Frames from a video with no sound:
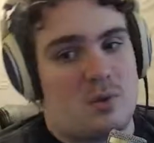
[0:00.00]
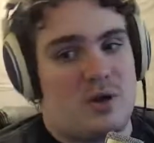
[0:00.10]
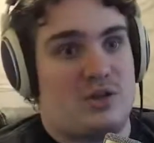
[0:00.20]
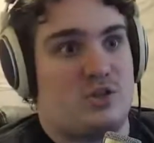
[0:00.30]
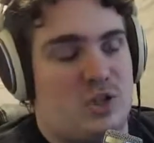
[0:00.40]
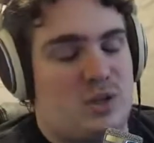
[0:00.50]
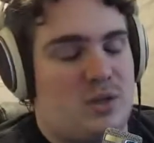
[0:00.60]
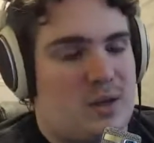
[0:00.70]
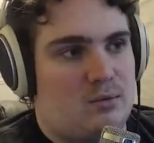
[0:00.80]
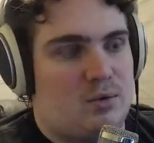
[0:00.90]
about SG
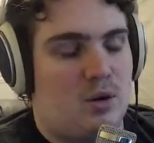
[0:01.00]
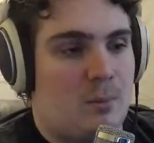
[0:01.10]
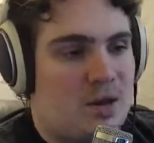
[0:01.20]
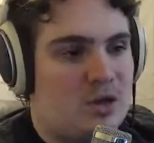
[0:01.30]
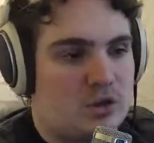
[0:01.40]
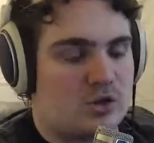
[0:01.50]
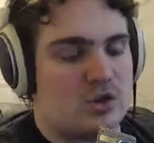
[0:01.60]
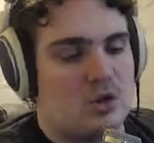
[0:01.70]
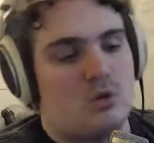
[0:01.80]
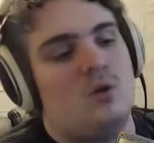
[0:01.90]
at, you know, a major.
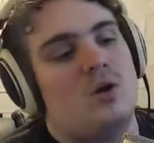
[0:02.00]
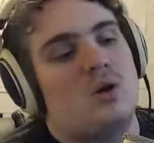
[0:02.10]
So